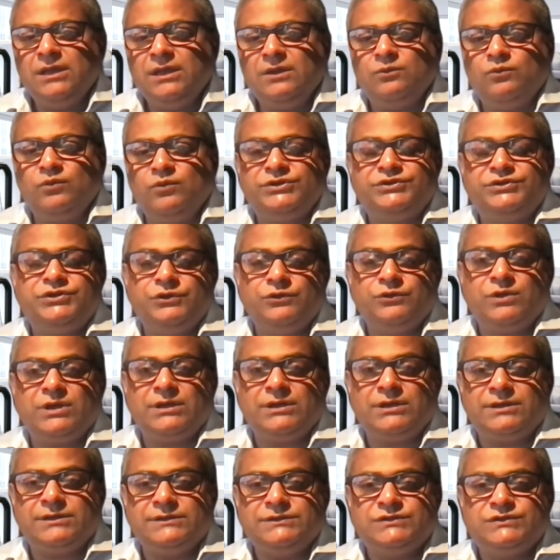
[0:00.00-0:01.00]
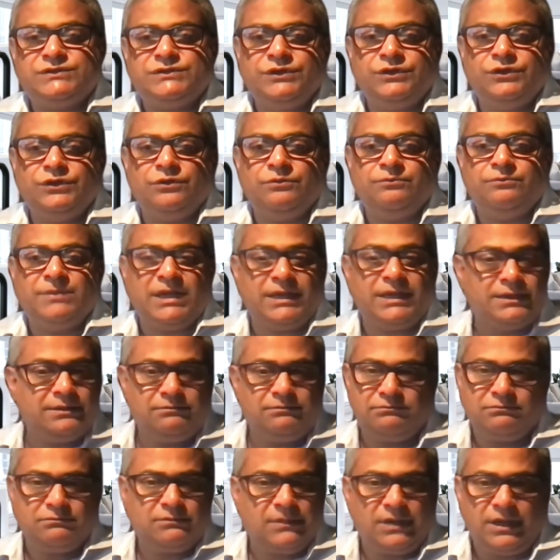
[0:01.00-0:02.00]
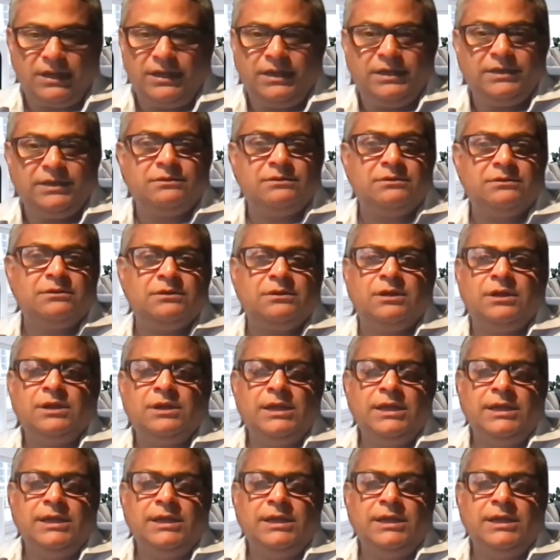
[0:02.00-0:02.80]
which you can consume and in